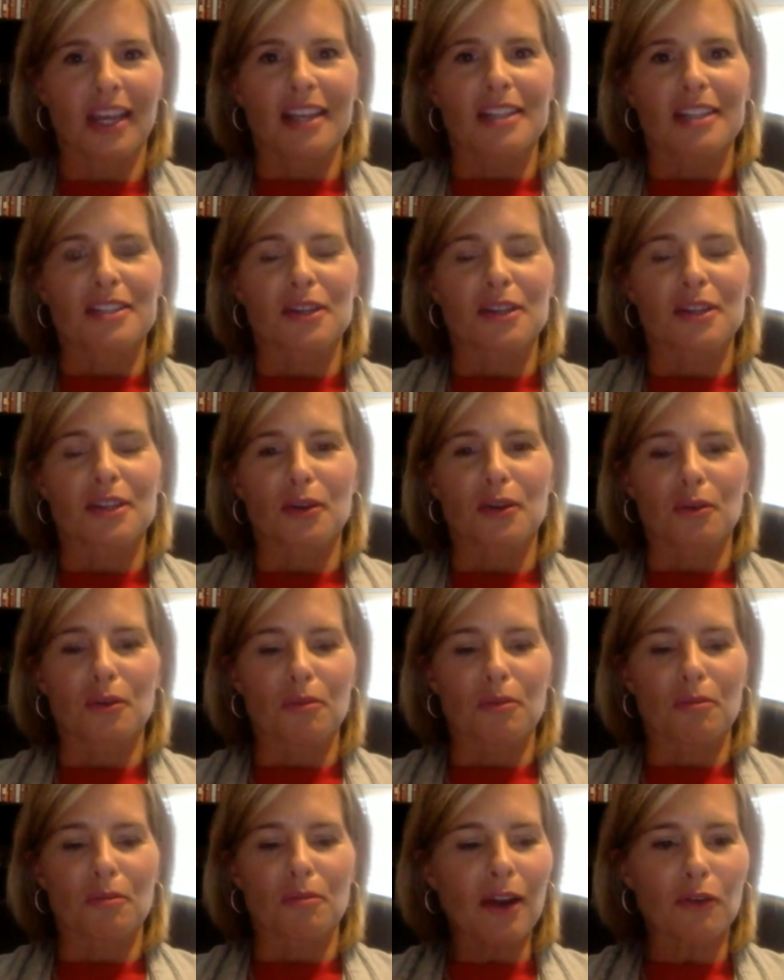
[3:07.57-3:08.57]
So
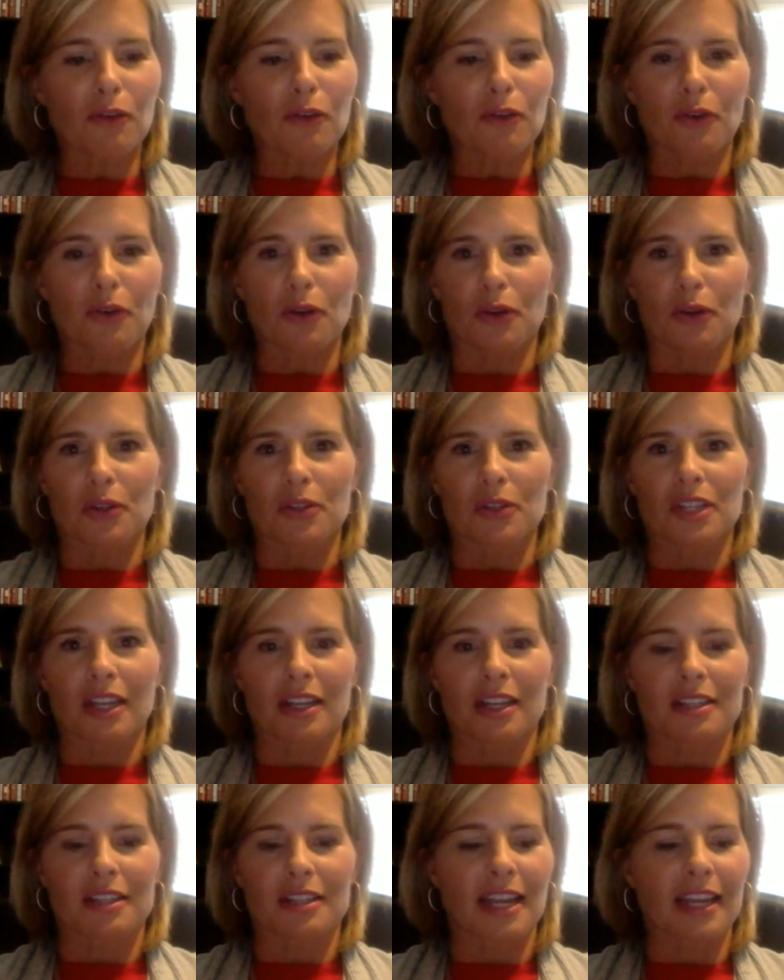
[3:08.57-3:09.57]
my whole focus
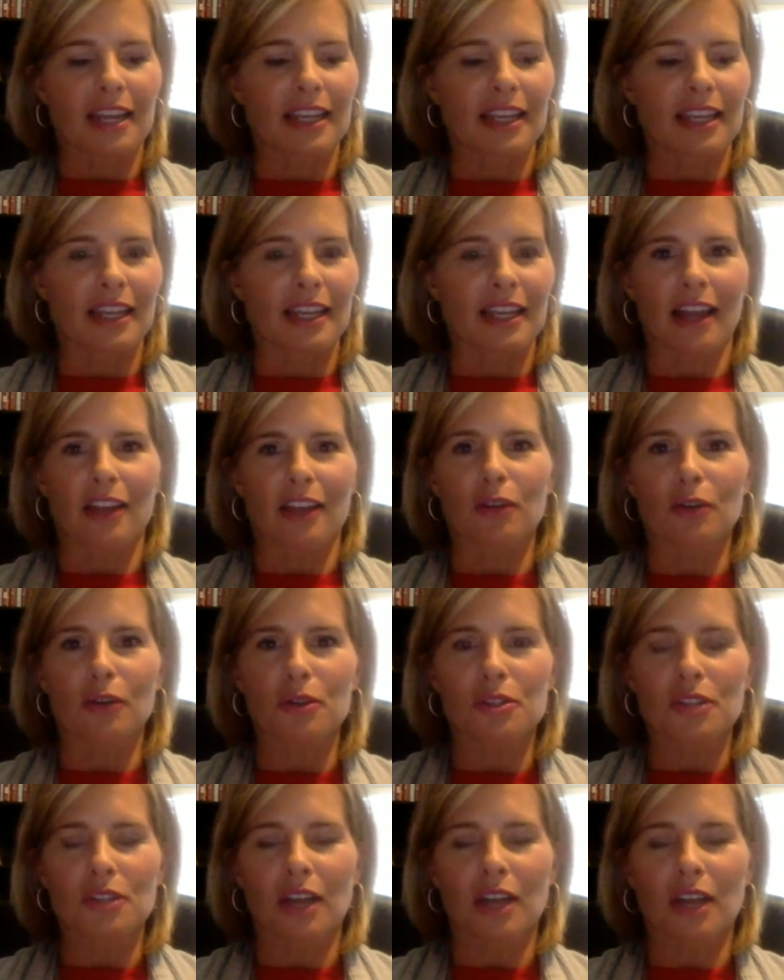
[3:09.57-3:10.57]
is taking that
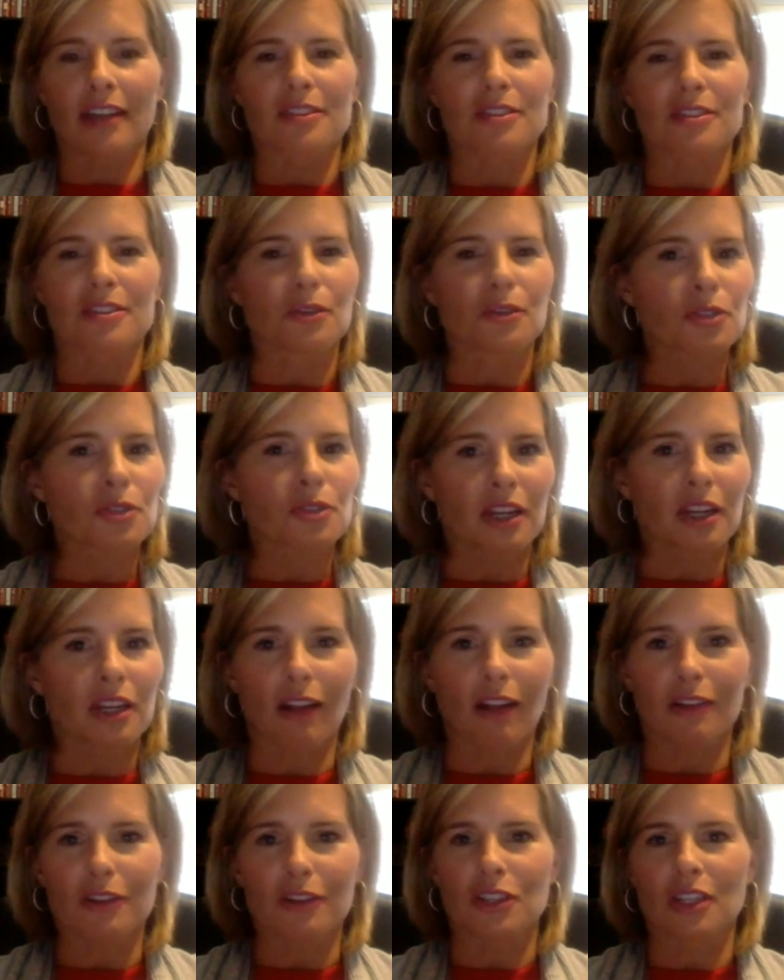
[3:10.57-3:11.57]
neuroscience,
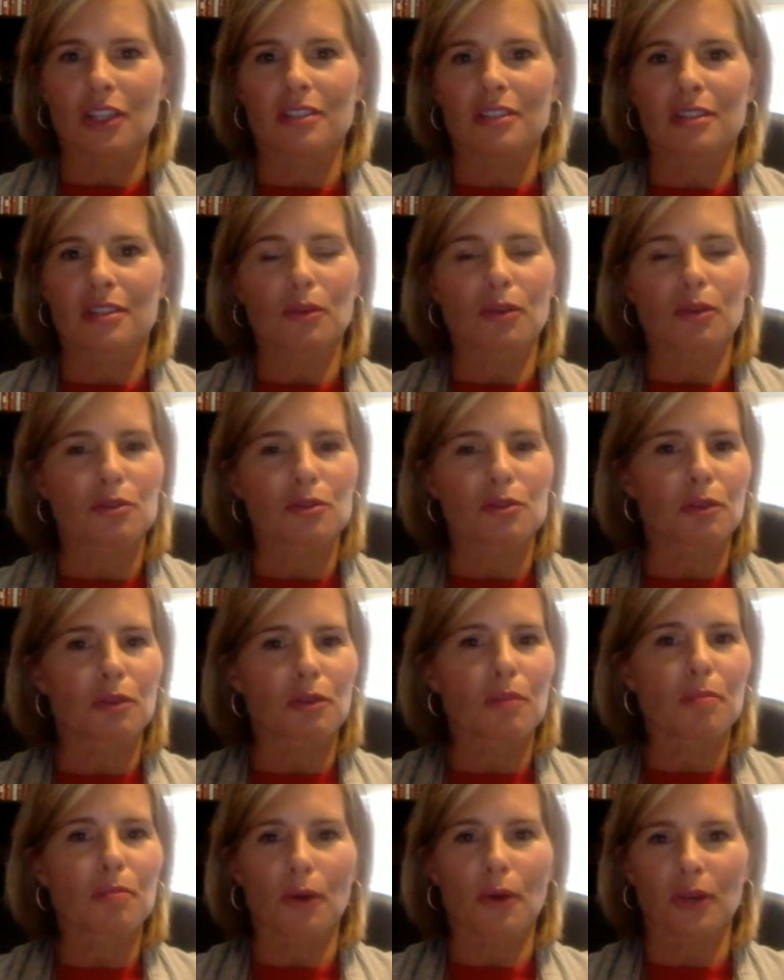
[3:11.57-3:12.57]
neuropsychology, some of those
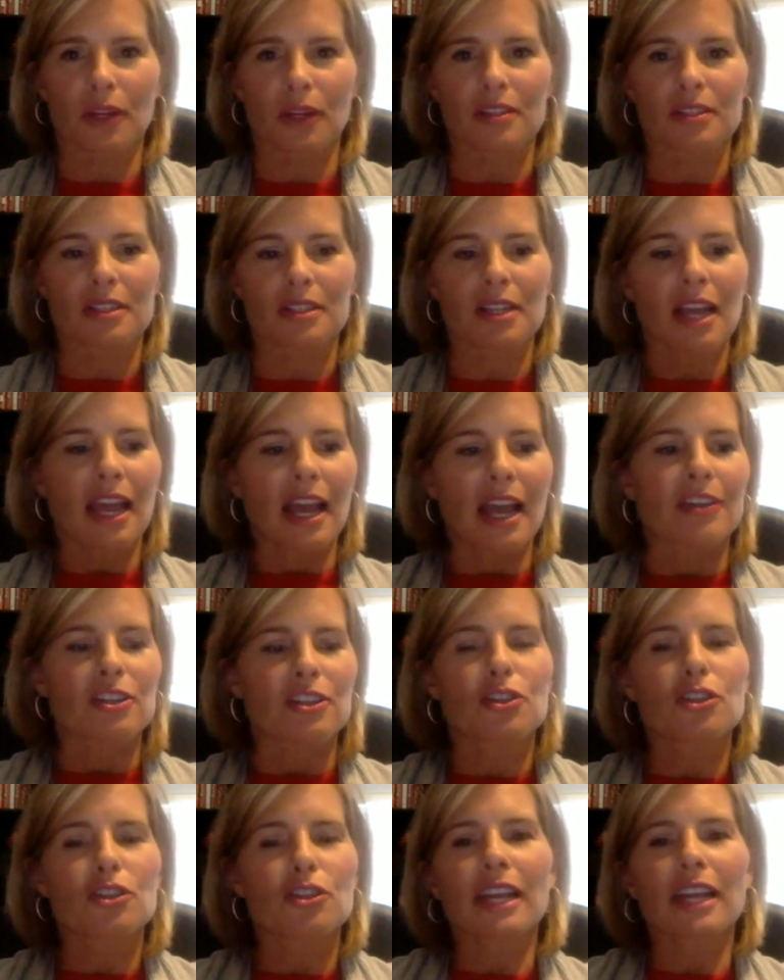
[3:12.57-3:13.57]
components, and
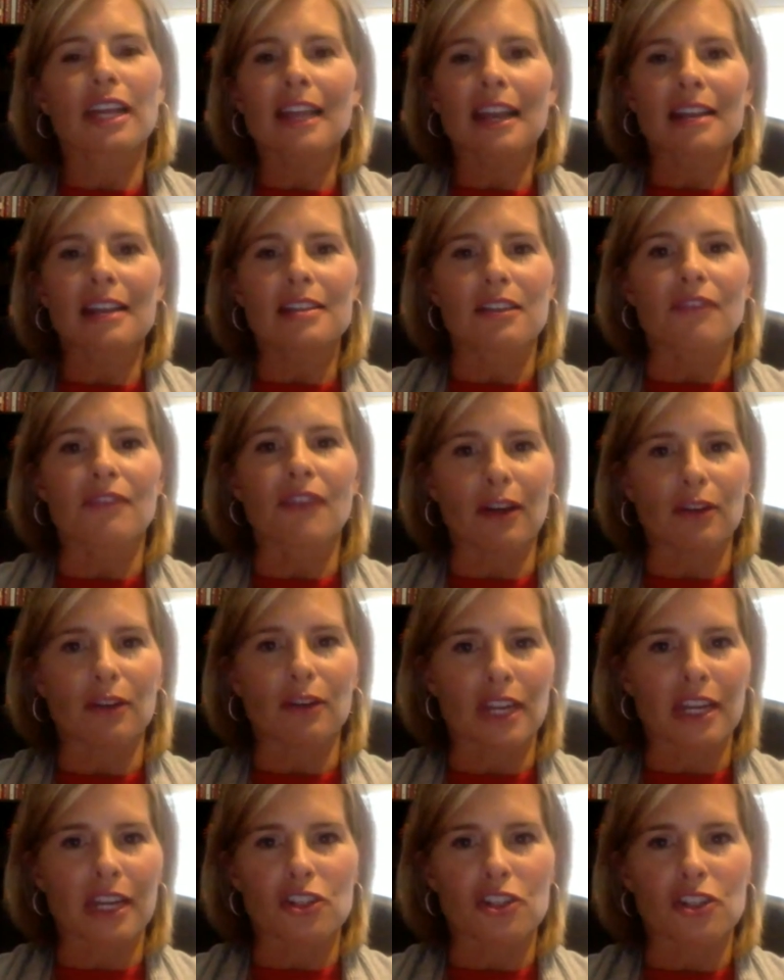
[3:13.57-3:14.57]
just laying that as a
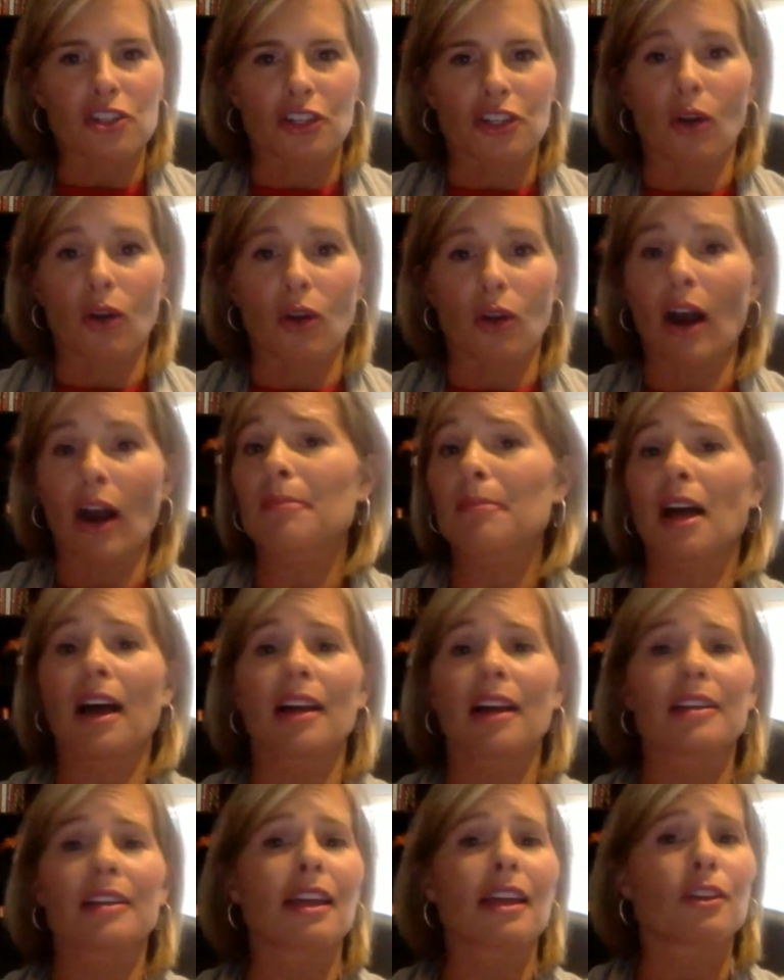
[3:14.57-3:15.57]
foundation. I'm
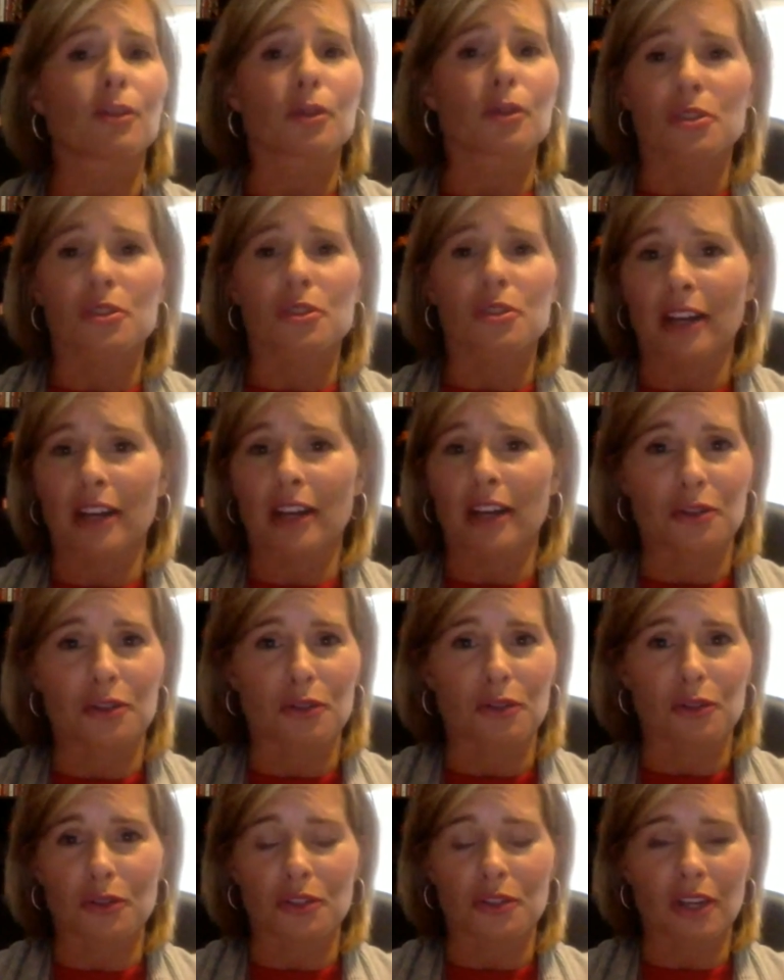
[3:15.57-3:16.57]
not a neuroscientist or a
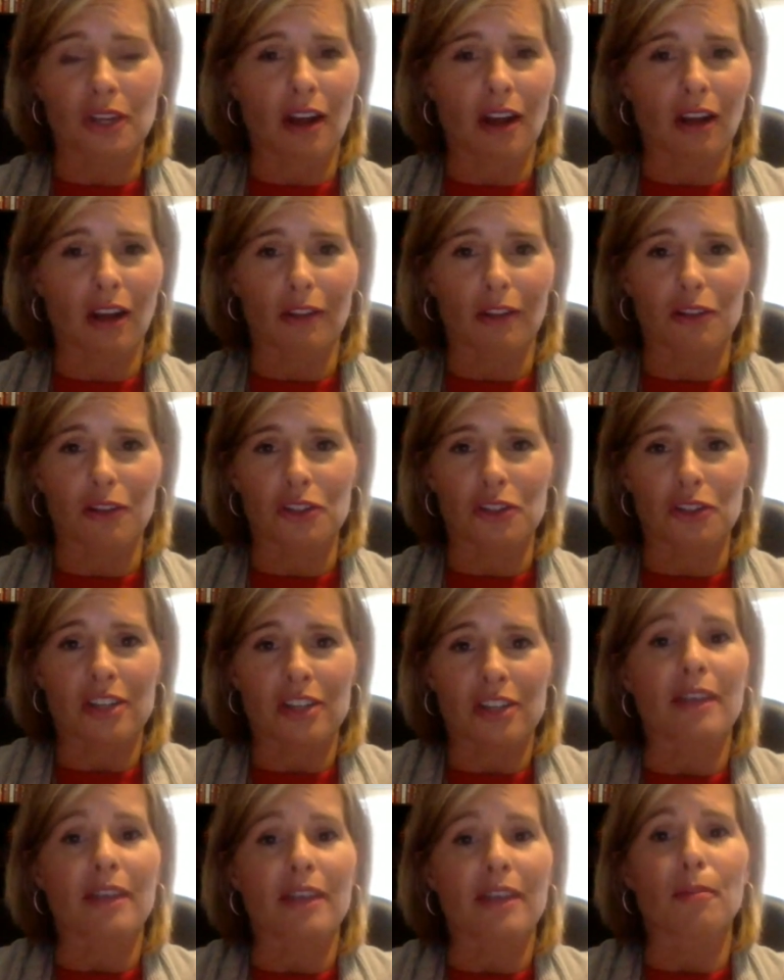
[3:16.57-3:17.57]
neuropsychologist. I
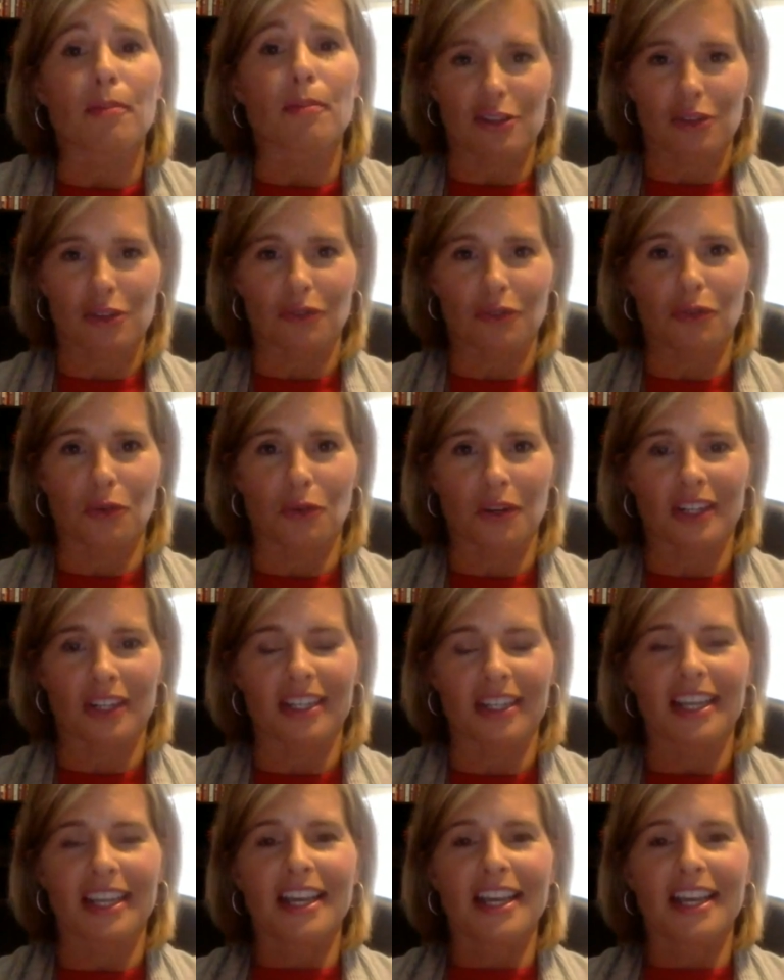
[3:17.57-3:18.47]
just have a passion for it.